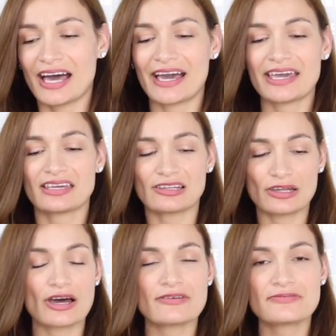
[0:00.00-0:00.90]
I
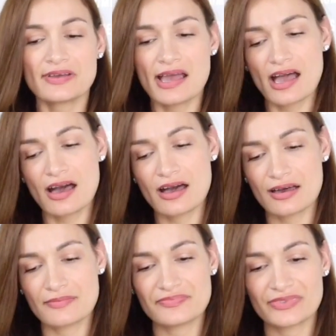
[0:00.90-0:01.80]
love
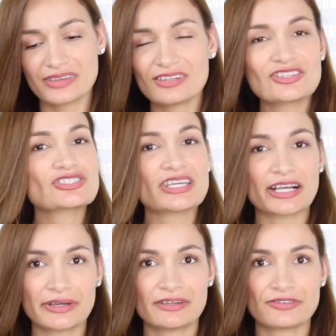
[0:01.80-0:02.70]
just
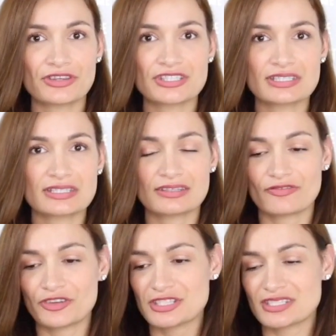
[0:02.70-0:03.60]
decorating for
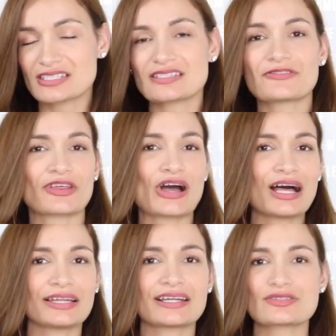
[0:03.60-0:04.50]
the season, for the
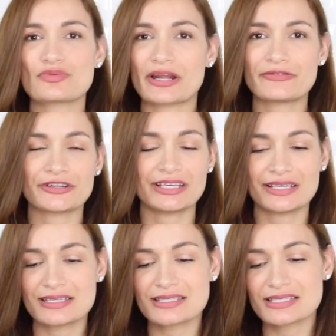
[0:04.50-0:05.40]
holidays, whatever it
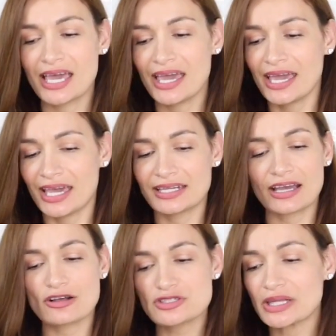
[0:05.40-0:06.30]
is. And
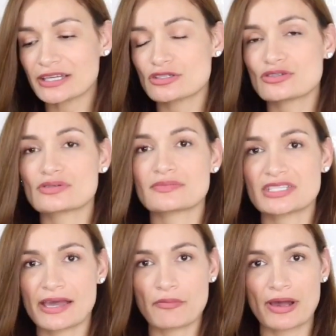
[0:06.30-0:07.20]
I also like to do some
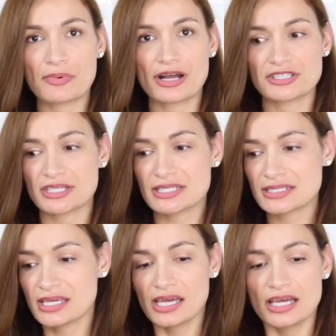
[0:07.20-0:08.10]
DIY
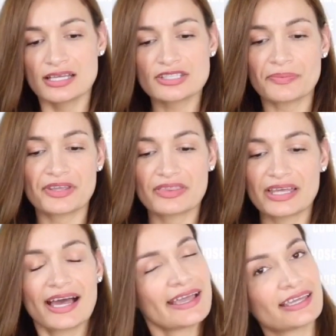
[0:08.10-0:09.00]
projects, something
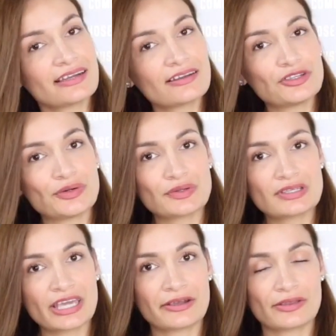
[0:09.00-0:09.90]
that I can, you know,
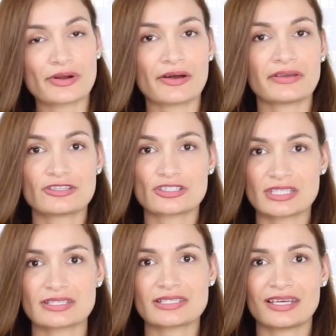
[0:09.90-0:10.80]
carry throughout each
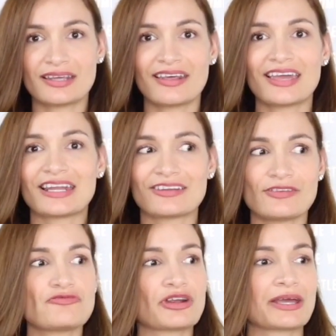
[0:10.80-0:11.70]
season.
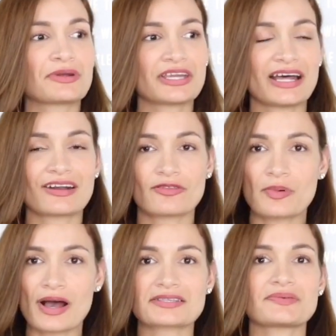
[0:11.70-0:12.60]
And when I bring it out of the
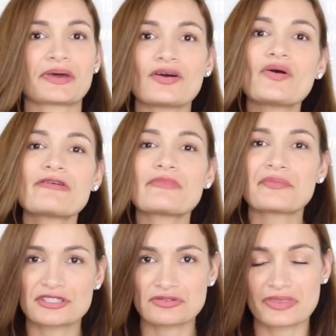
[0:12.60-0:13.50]
box, I'm like, oh, I
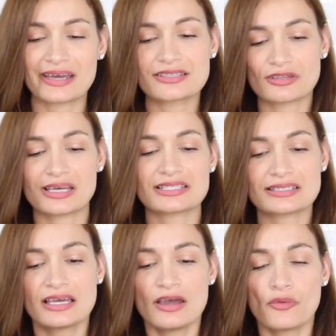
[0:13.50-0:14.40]
remember doing that. So
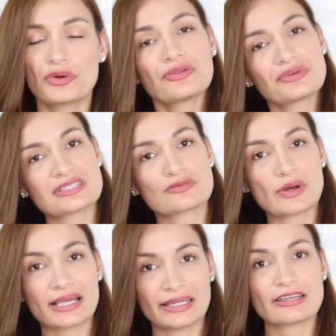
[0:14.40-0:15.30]
that's one of the reasons
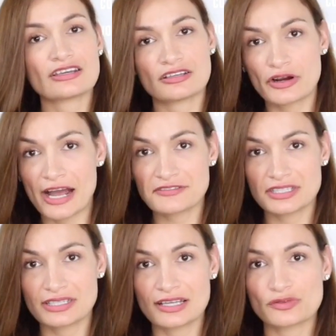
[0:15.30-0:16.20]
why I like
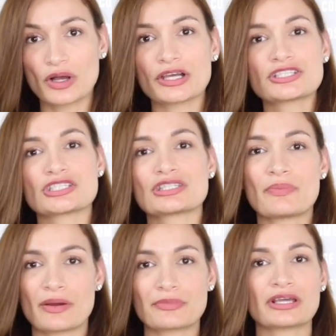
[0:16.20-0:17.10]
crafting as well, as just the
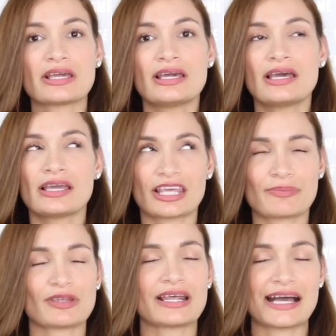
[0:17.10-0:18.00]
memory
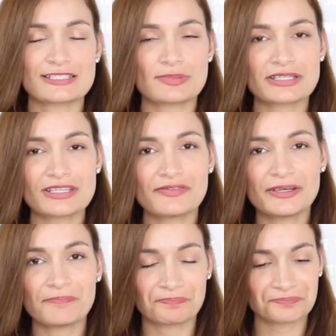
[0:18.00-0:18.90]
keeping aspect of
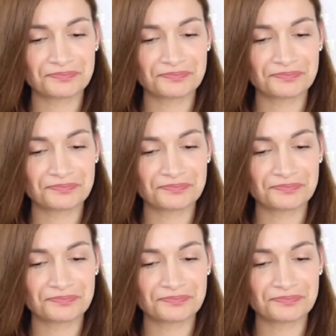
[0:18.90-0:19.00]
it.